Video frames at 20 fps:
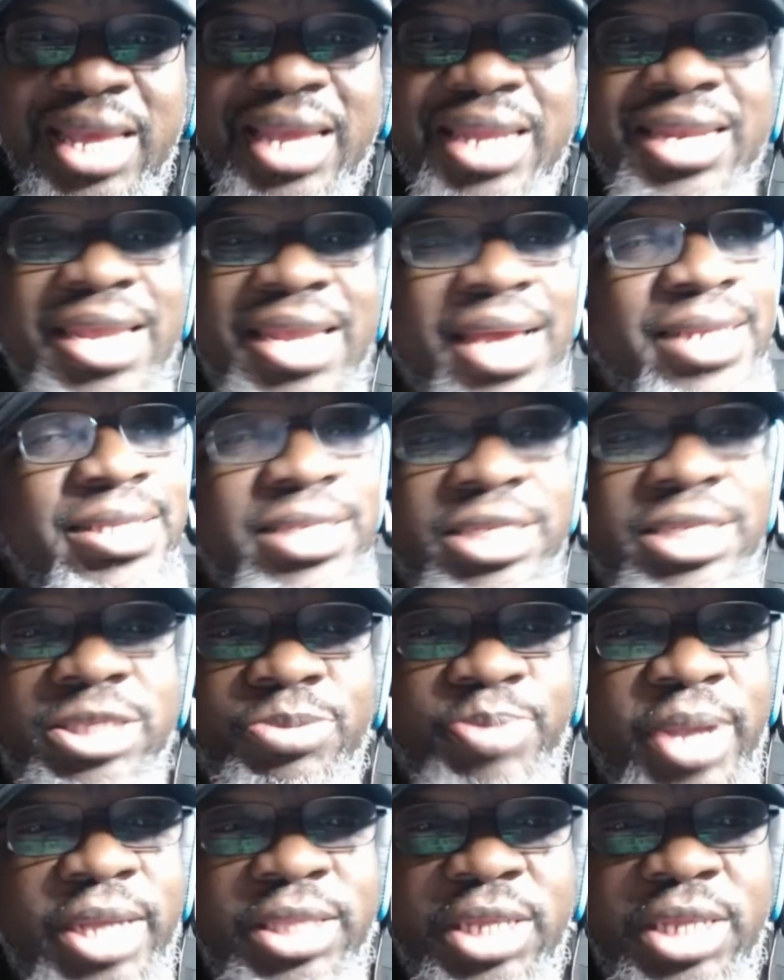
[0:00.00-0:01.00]
That's
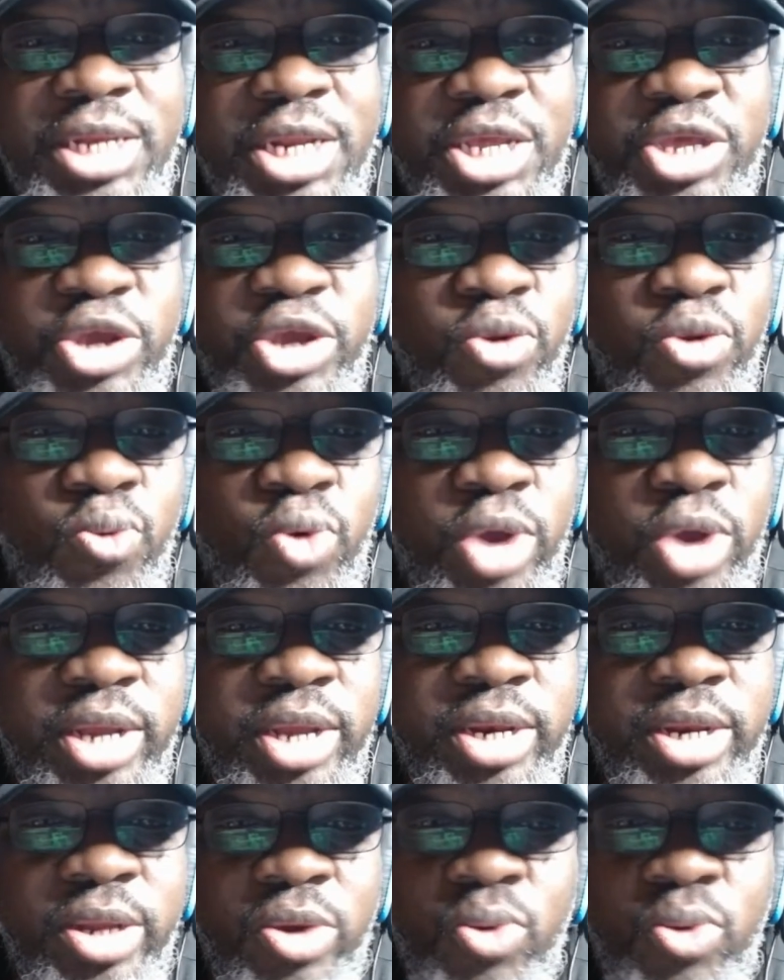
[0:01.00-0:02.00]
expected in year one.
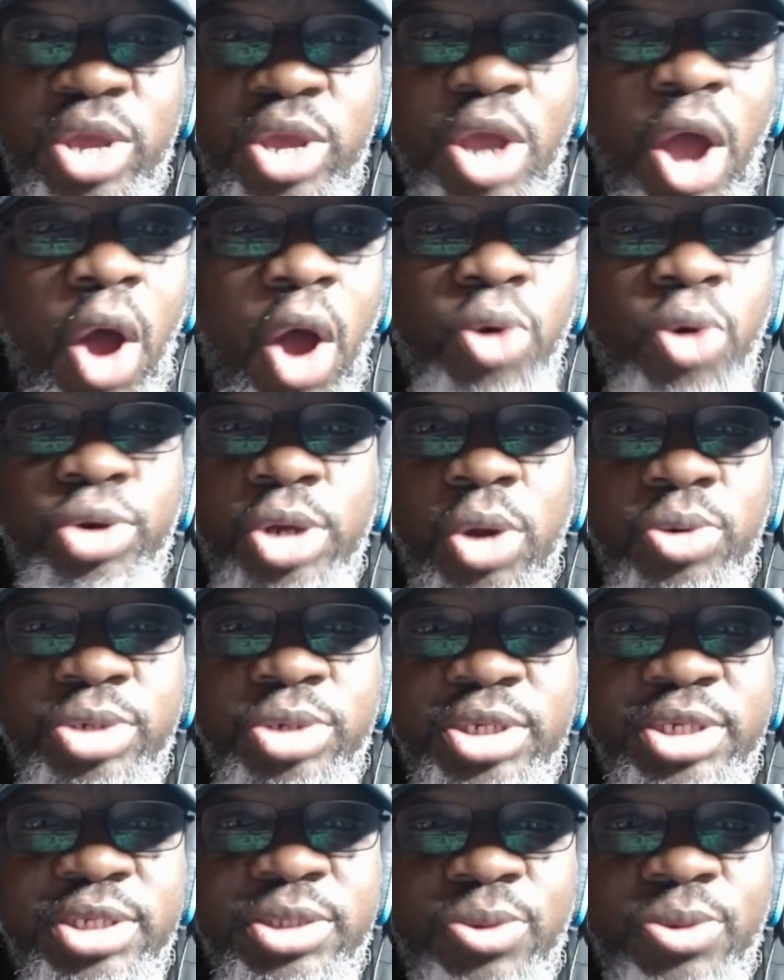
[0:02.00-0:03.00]
We all know
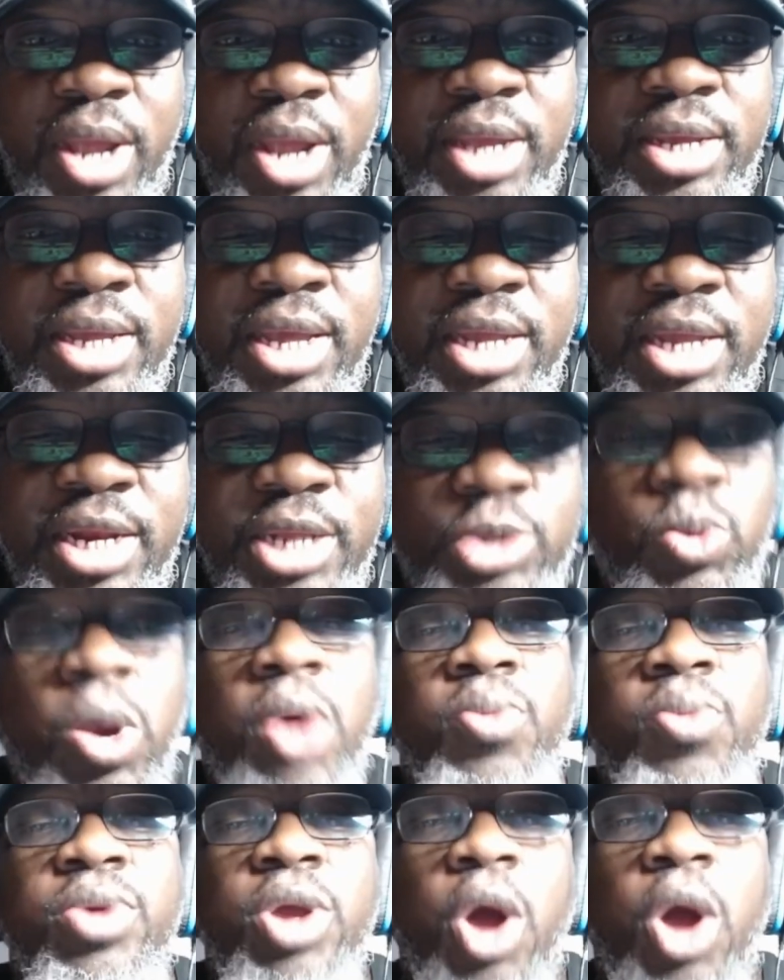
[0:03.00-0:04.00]
this, right? That's
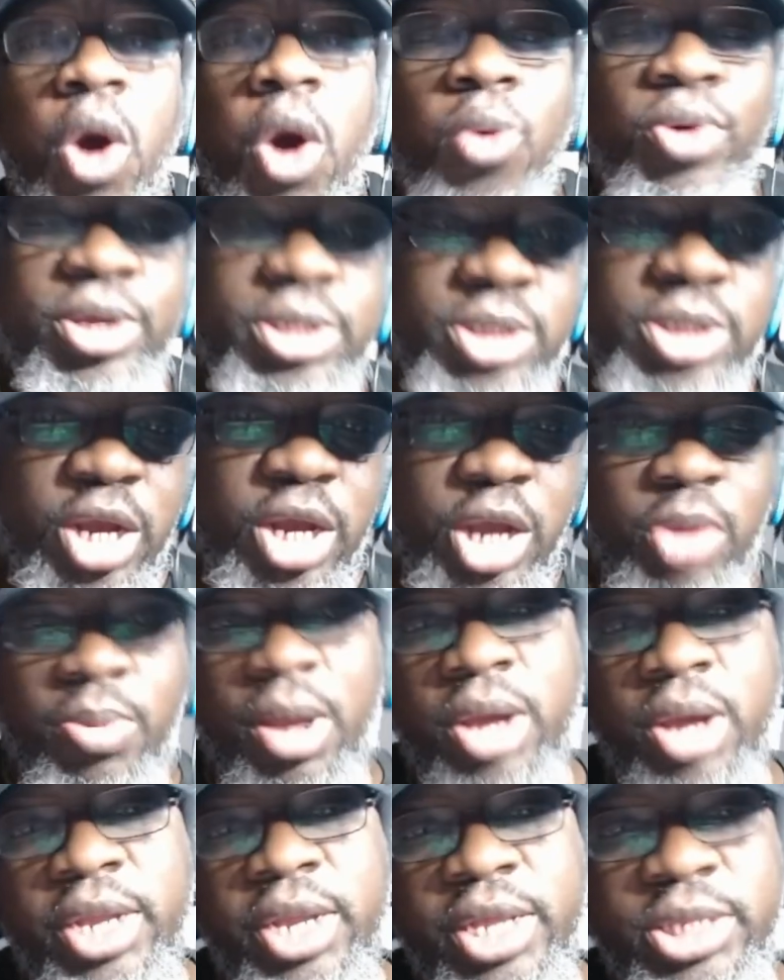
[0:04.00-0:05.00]
why we always talk
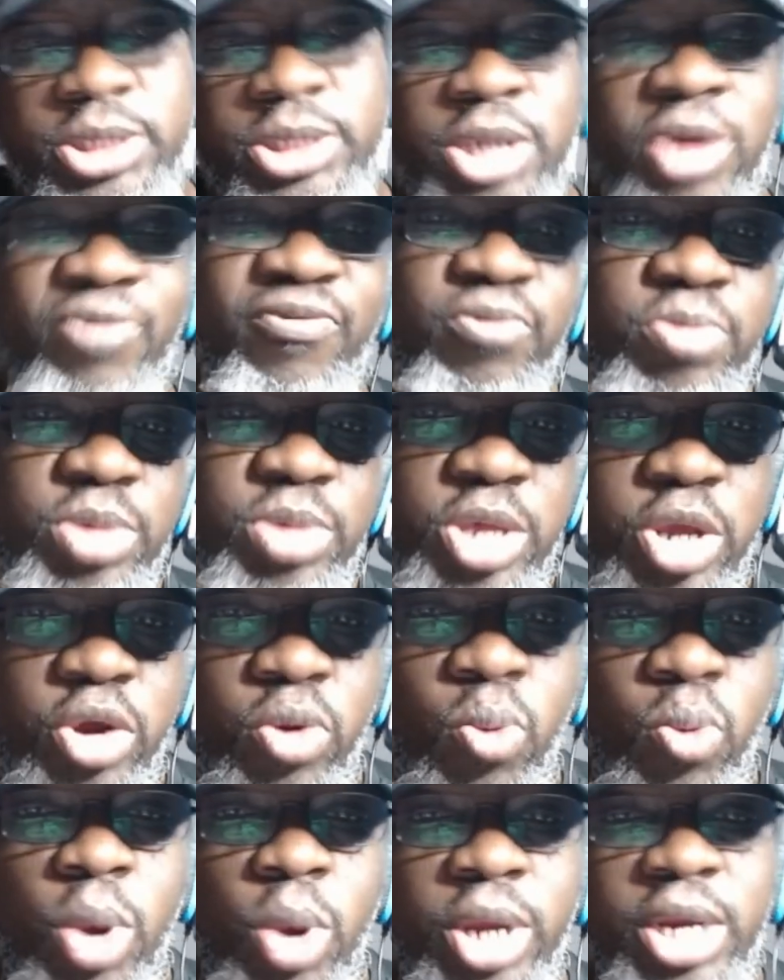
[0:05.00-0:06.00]
about that jump from
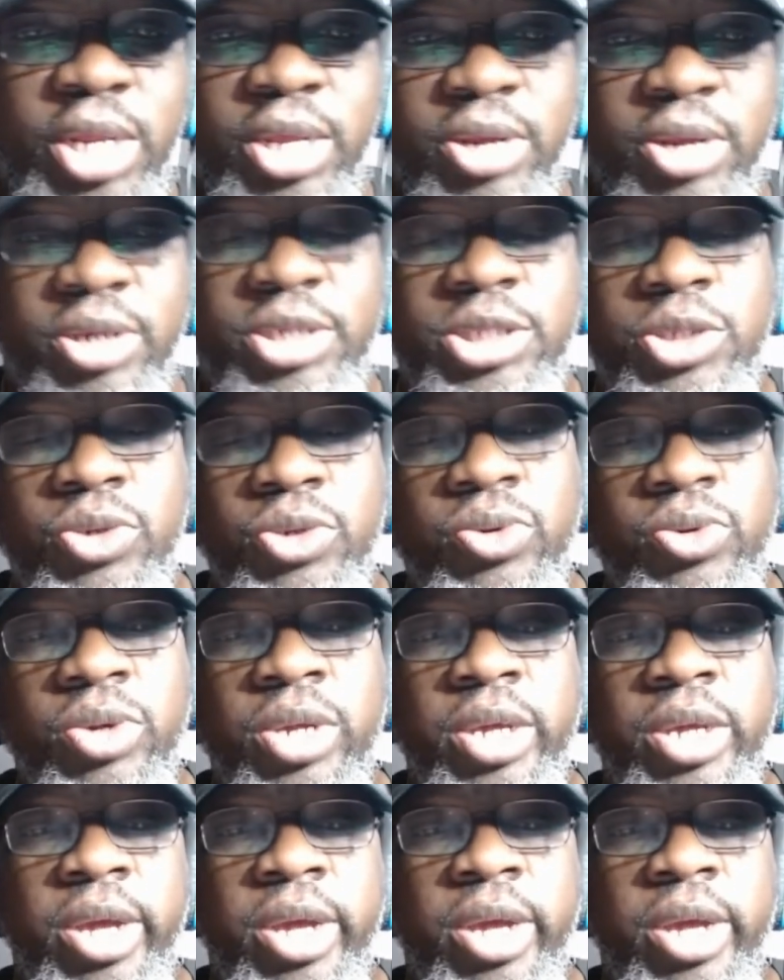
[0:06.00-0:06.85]
year one to year two.